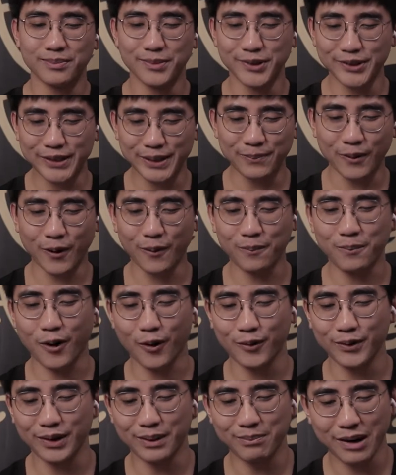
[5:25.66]
multiple
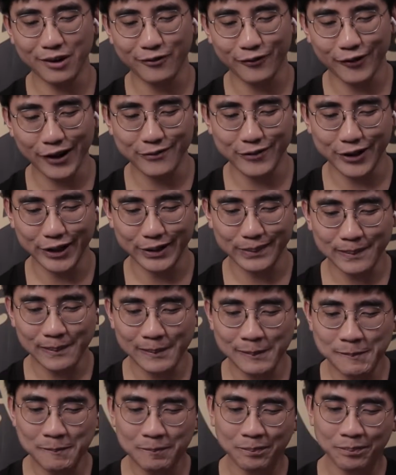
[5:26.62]
opponent, my favorite.
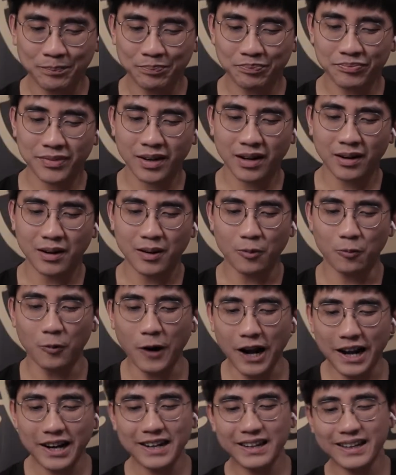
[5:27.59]

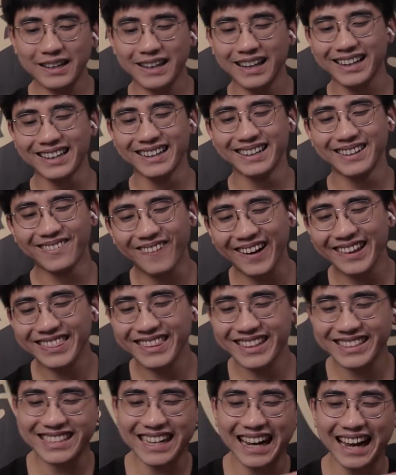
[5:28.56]
Why why
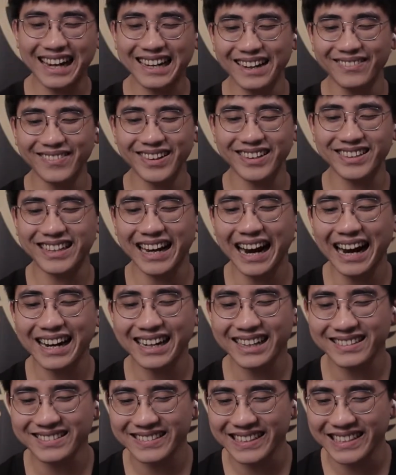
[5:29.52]
this guy keep
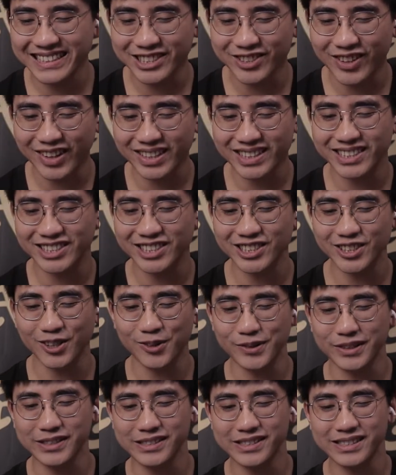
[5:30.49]
attack the instructor's
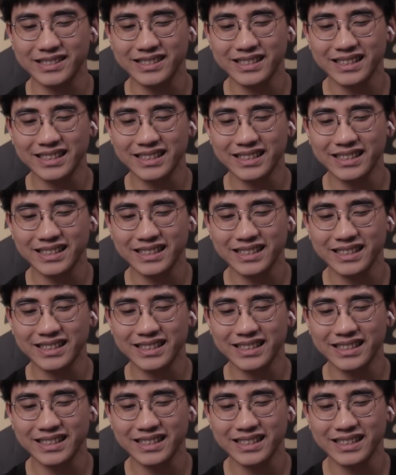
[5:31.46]
shoulders,